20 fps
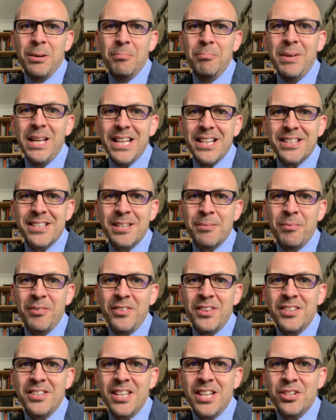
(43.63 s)
meet some
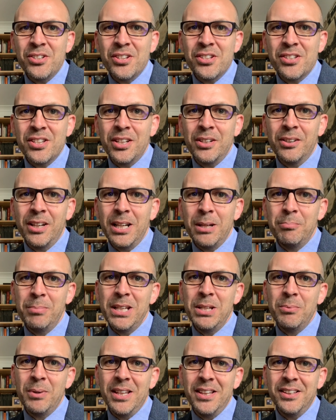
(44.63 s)
of the teachers that you're going to
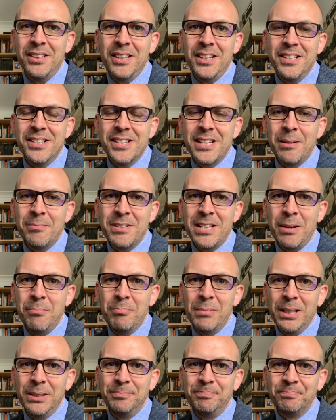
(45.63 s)
be with in
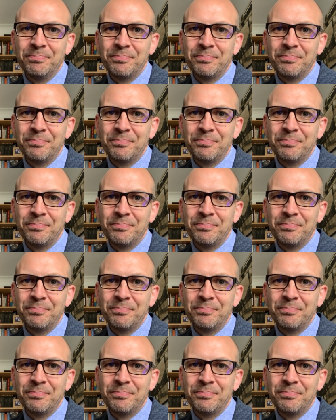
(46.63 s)
September.